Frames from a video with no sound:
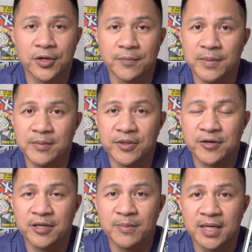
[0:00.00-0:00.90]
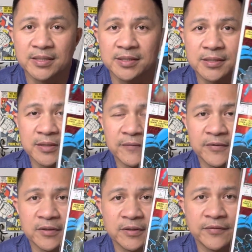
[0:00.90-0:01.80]
maybe 30 bucks if
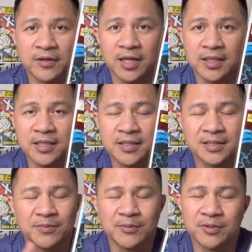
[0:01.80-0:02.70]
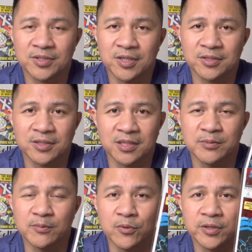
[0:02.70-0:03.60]
you're lucky. Some people are charging a little
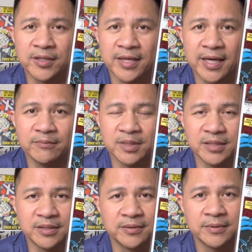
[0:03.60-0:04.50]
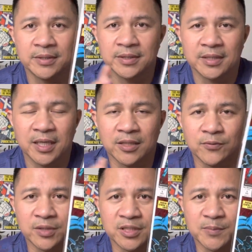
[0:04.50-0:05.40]
bit more than that, but I
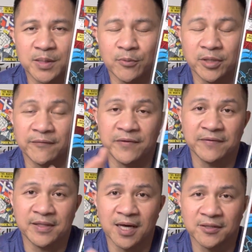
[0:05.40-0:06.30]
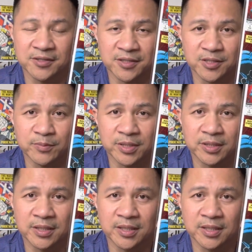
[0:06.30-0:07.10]
wouldn't spend more than $50 on this book.